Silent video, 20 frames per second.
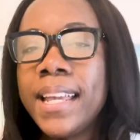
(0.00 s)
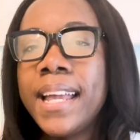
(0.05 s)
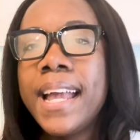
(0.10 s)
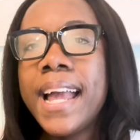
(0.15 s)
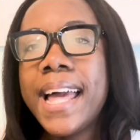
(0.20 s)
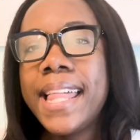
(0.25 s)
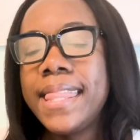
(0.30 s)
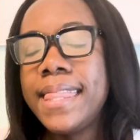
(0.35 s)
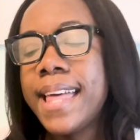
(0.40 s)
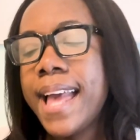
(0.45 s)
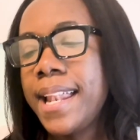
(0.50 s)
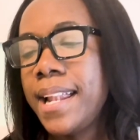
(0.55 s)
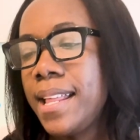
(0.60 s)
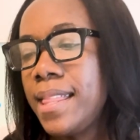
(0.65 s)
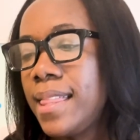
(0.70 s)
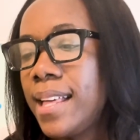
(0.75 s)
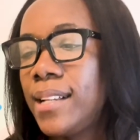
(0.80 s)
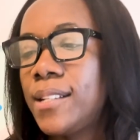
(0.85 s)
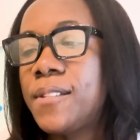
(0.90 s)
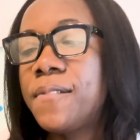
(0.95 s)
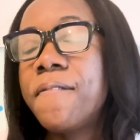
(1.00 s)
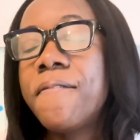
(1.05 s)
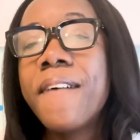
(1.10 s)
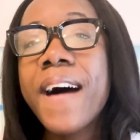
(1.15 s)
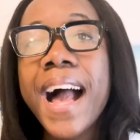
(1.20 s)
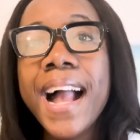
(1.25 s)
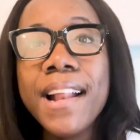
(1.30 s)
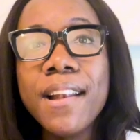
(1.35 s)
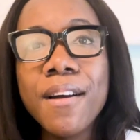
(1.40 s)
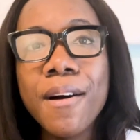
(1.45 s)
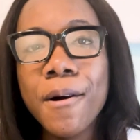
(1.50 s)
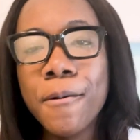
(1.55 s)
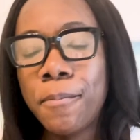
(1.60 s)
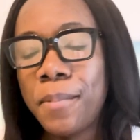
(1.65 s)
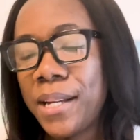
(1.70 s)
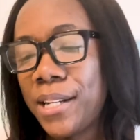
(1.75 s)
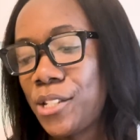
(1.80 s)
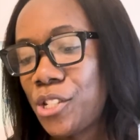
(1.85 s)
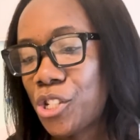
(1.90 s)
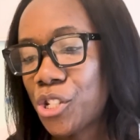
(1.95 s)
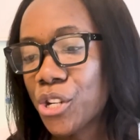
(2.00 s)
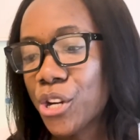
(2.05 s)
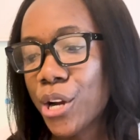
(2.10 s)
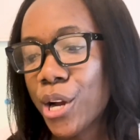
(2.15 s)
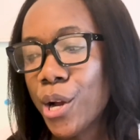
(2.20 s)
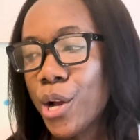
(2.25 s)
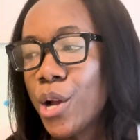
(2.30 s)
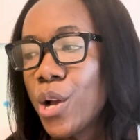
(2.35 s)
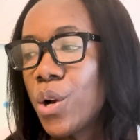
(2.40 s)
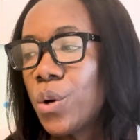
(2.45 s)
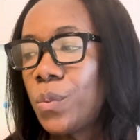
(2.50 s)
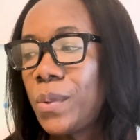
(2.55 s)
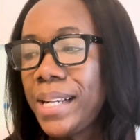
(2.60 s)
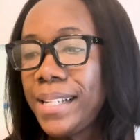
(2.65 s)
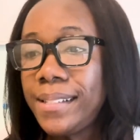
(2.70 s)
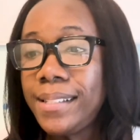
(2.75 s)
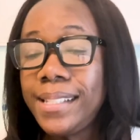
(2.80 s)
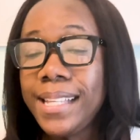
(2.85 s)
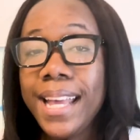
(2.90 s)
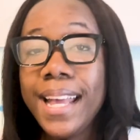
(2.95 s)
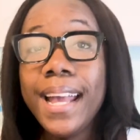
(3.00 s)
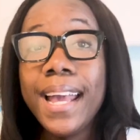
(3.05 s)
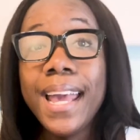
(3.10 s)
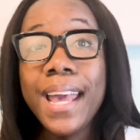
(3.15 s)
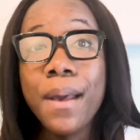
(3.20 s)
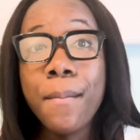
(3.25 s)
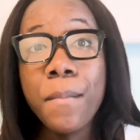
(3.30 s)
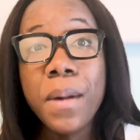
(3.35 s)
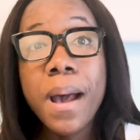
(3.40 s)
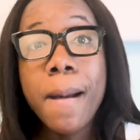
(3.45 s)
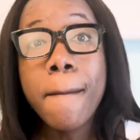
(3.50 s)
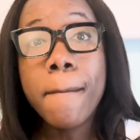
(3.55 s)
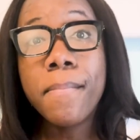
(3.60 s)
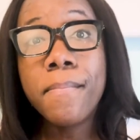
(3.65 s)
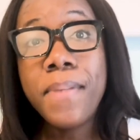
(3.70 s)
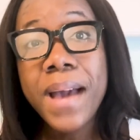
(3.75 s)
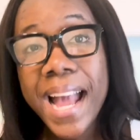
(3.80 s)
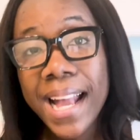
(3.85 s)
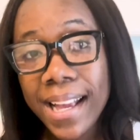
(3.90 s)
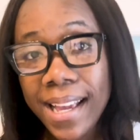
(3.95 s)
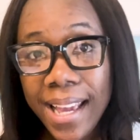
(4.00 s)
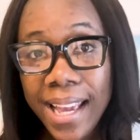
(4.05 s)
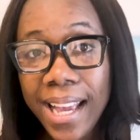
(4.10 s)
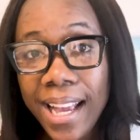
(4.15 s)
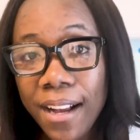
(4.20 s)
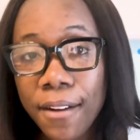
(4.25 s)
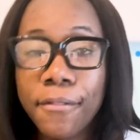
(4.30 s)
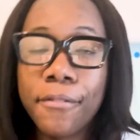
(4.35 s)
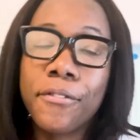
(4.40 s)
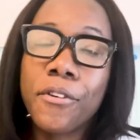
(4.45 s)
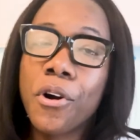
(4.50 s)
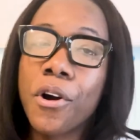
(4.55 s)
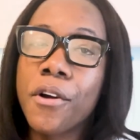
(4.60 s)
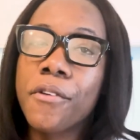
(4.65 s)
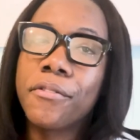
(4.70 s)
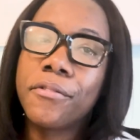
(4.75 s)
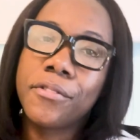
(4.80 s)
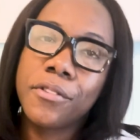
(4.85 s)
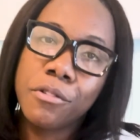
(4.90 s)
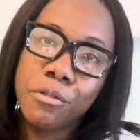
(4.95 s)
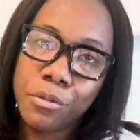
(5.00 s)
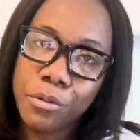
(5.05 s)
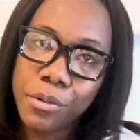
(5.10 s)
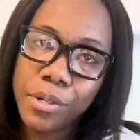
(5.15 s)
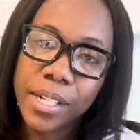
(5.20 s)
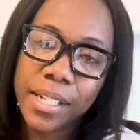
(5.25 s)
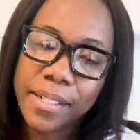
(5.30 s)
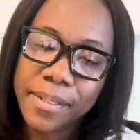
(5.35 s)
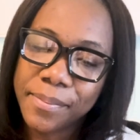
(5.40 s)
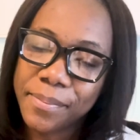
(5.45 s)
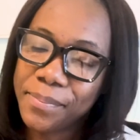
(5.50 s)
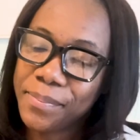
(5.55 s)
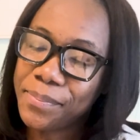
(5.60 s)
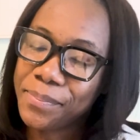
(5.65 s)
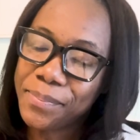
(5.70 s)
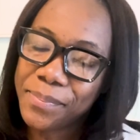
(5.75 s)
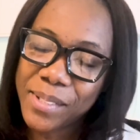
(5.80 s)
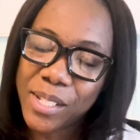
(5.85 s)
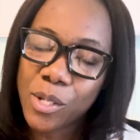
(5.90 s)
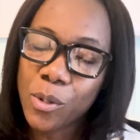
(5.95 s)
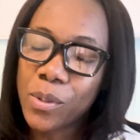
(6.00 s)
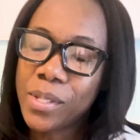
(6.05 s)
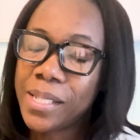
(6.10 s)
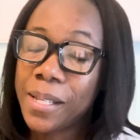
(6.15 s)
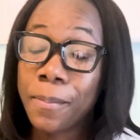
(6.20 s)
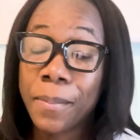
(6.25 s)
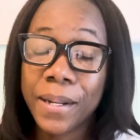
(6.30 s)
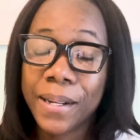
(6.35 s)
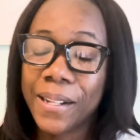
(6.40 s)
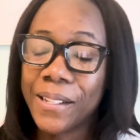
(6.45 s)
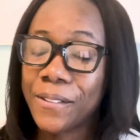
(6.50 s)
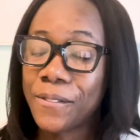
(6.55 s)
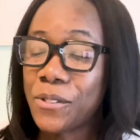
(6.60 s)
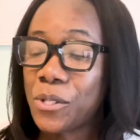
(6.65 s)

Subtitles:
And then in this final picture, we see him begging for food. So typical of